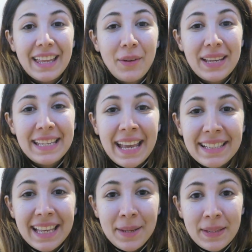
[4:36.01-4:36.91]
Now, in
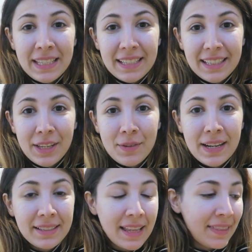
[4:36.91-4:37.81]
case anybody is
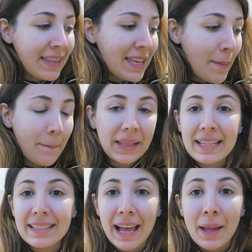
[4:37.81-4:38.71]
curious, the
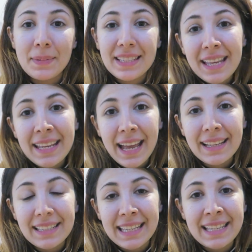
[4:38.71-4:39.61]
place that I'm staying
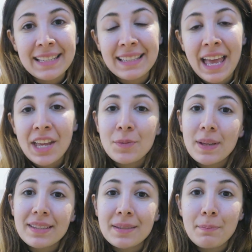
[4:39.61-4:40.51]
at is the
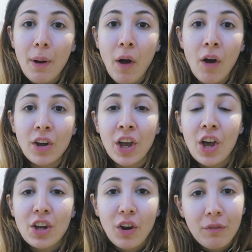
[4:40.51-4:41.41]
Edgbaston Park
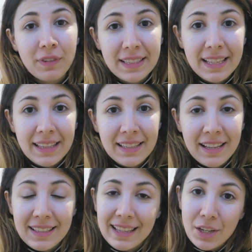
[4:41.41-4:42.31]
Conference
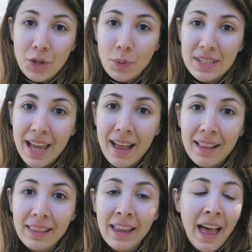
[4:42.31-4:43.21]
Centre slash
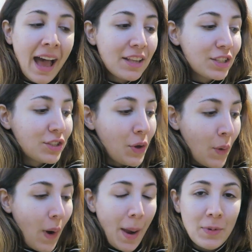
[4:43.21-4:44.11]
hotel.
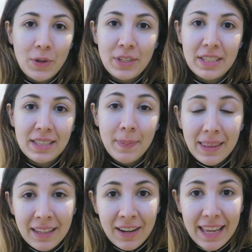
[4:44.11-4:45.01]
So I'm going to
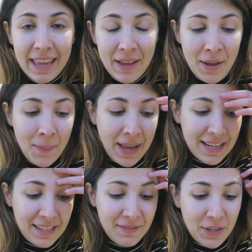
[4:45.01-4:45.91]
spend the night here. My
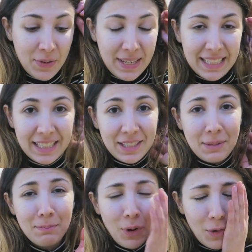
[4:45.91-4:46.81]
interview is
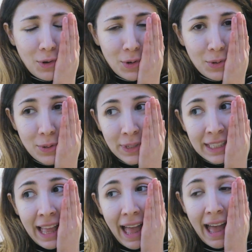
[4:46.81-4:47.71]
tomorrow.
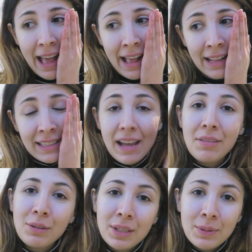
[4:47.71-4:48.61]
And
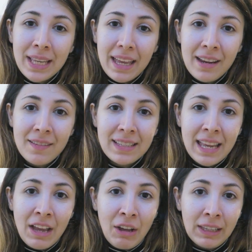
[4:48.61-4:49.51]
I thought I would get here a
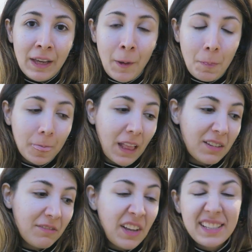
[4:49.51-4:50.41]
day earlier.
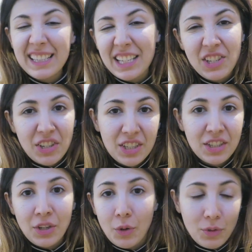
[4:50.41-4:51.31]
Firstly,
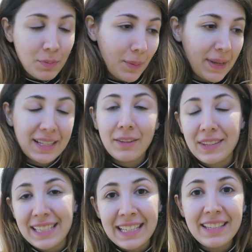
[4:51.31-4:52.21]
just, you know, to put
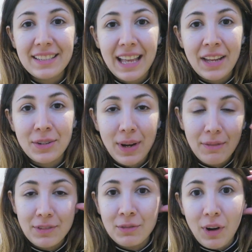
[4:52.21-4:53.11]
myself at ease that I don't
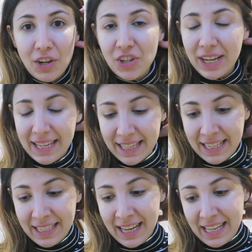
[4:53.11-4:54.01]
have to rush in case
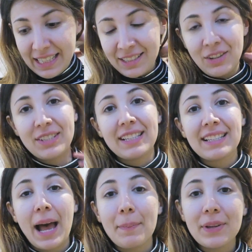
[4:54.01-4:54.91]
any
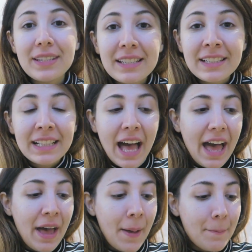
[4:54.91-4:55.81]
disasters happen
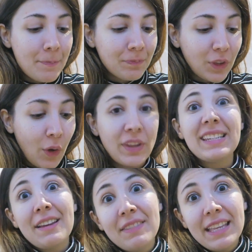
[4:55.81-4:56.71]
um, on the
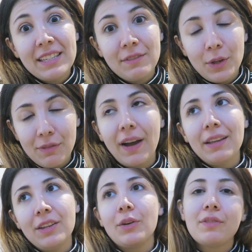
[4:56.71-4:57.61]
day of the interview if
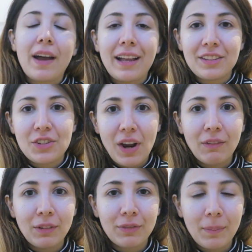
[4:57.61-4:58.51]
I, you know, if I had to
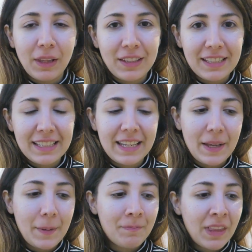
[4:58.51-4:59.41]
travel from London to
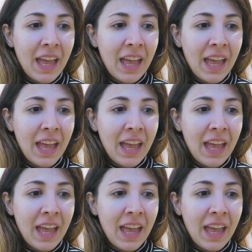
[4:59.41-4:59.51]
here.